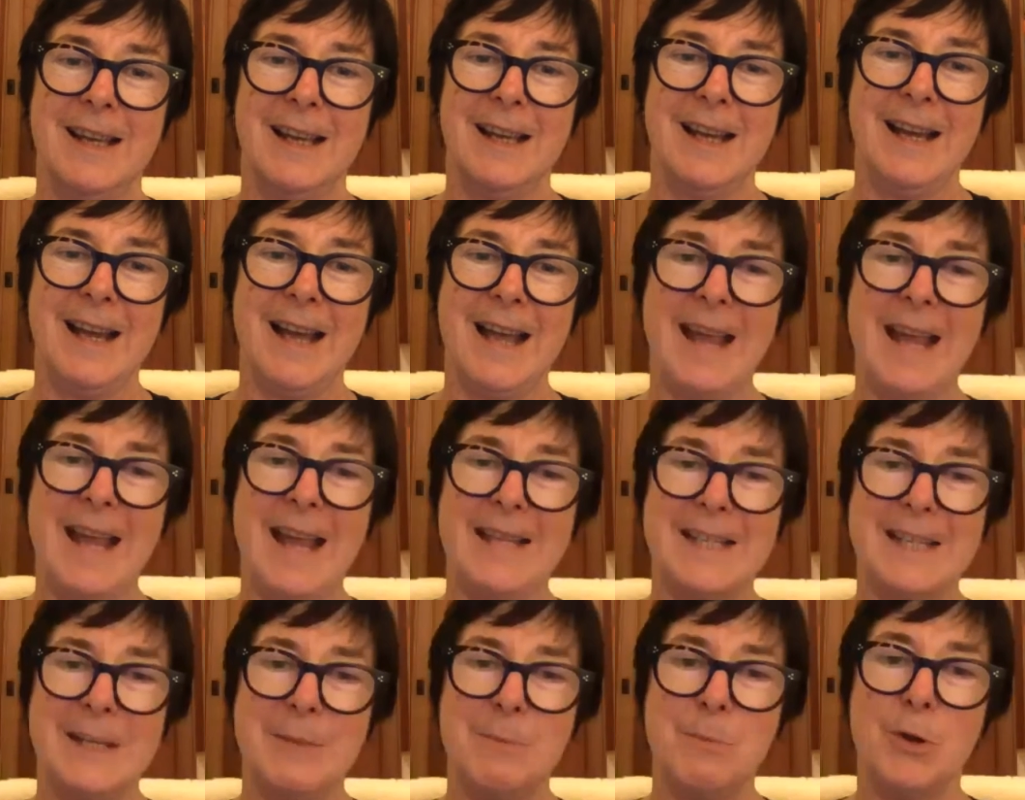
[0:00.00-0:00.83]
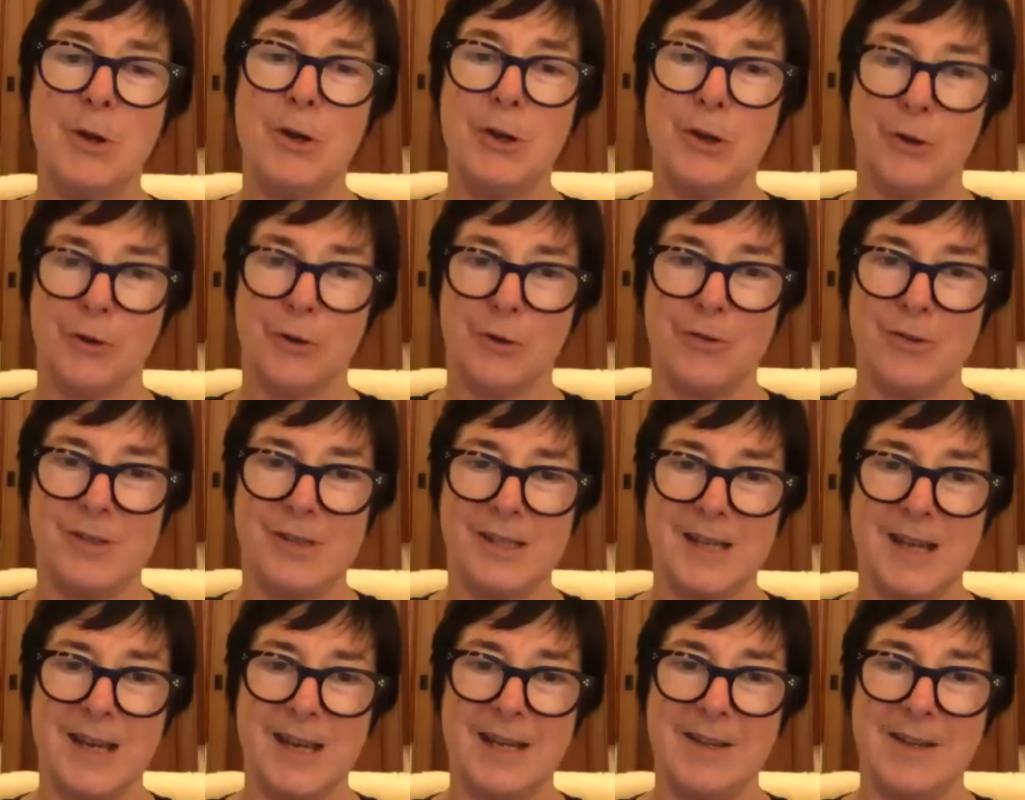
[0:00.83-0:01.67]
uh, anti Murdoch
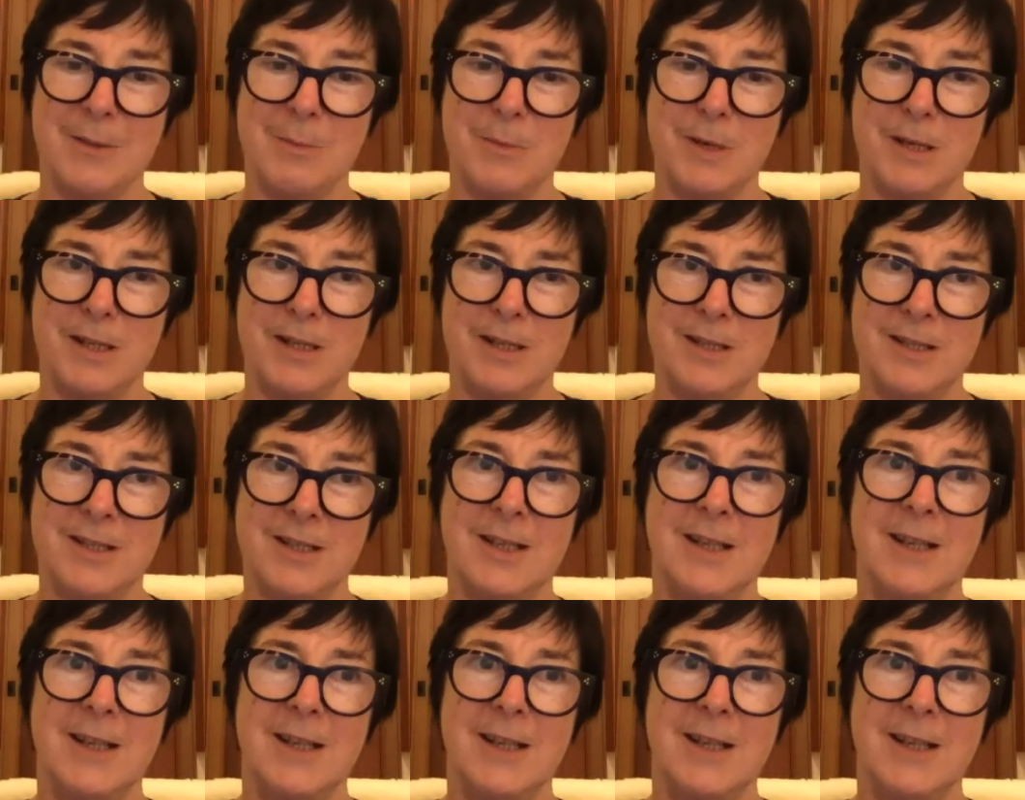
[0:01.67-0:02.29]
crusade at the minute.